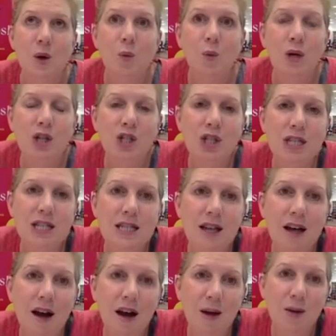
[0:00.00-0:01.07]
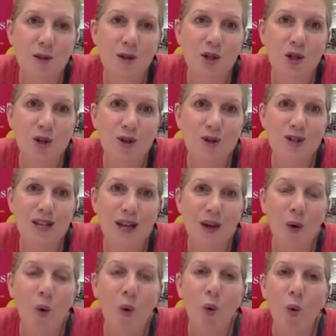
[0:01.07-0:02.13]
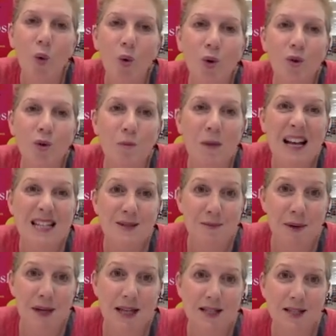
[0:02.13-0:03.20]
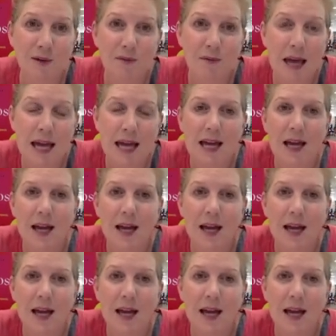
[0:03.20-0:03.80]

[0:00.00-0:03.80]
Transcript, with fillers: which is I was using all the best bits of me